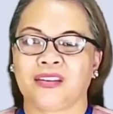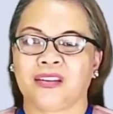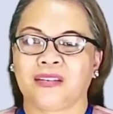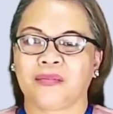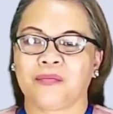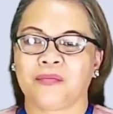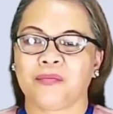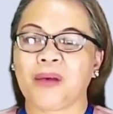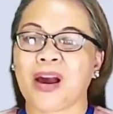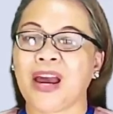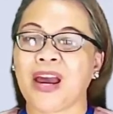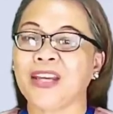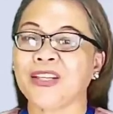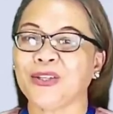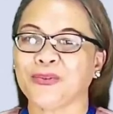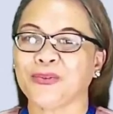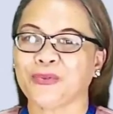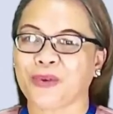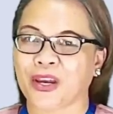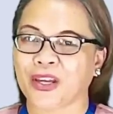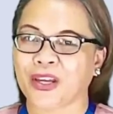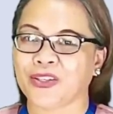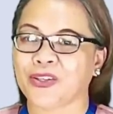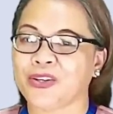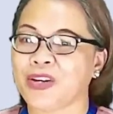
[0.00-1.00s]
By the
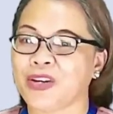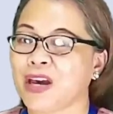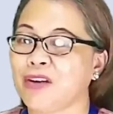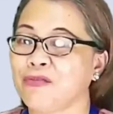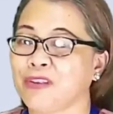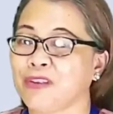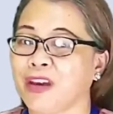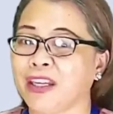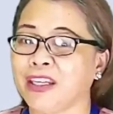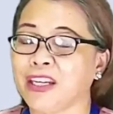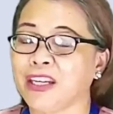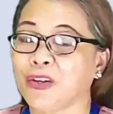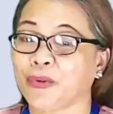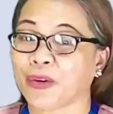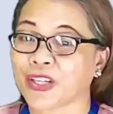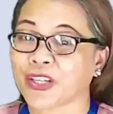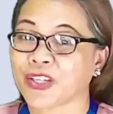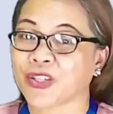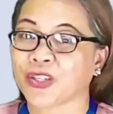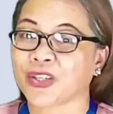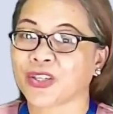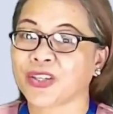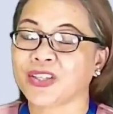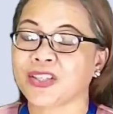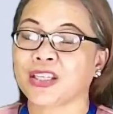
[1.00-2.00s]
way, do you have any
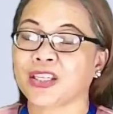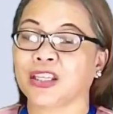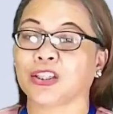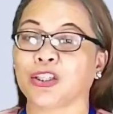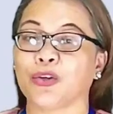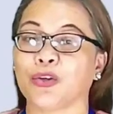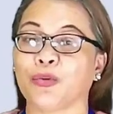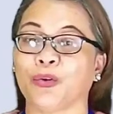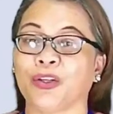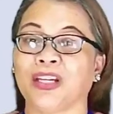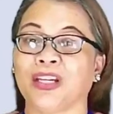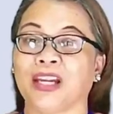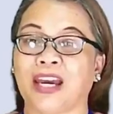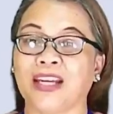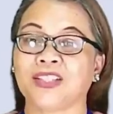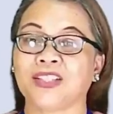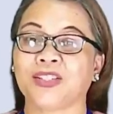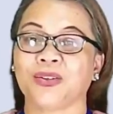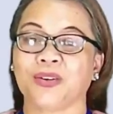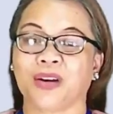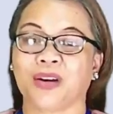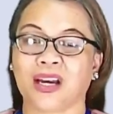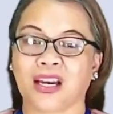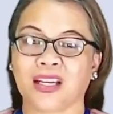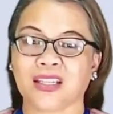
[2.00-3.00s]
questions that you would like to
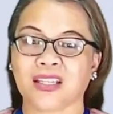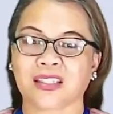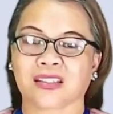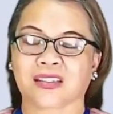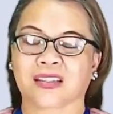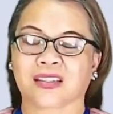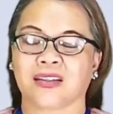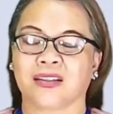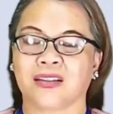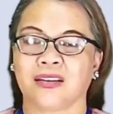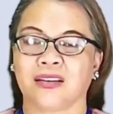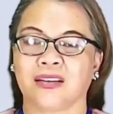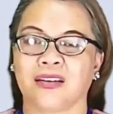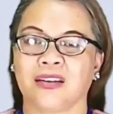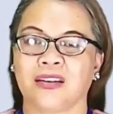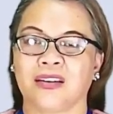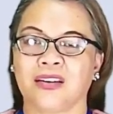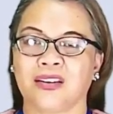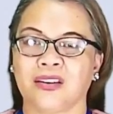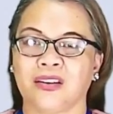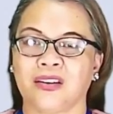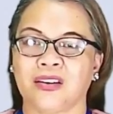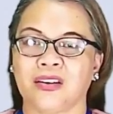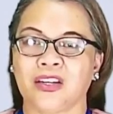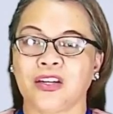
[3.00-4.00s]
ask
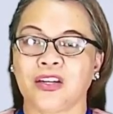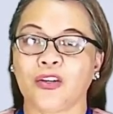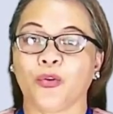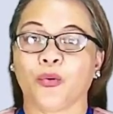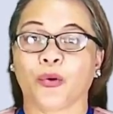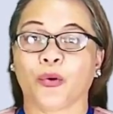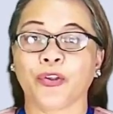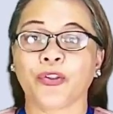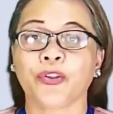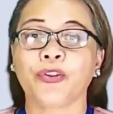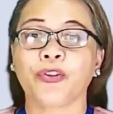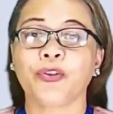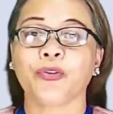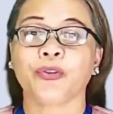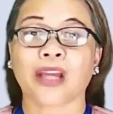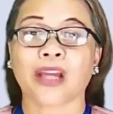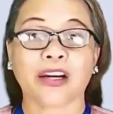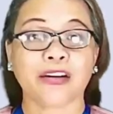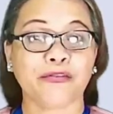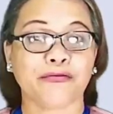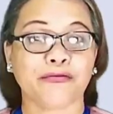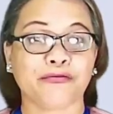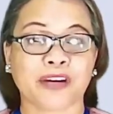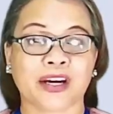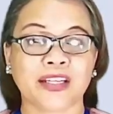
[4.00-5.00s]
in order to
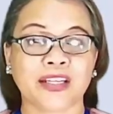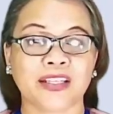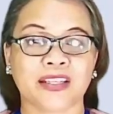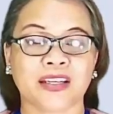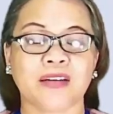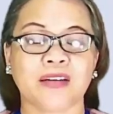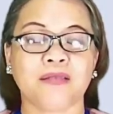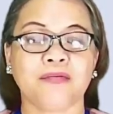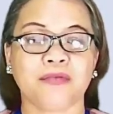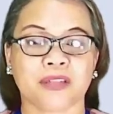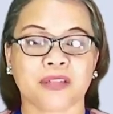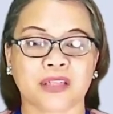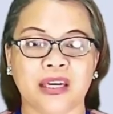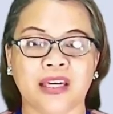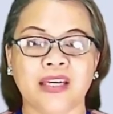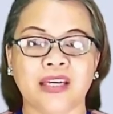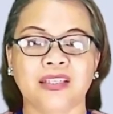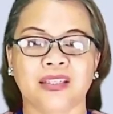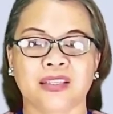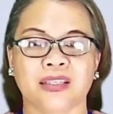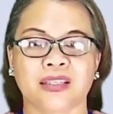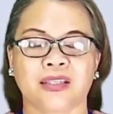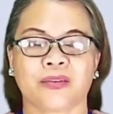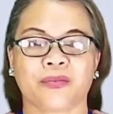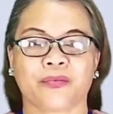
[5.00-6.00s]
clarify some
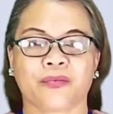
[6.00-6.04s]
things?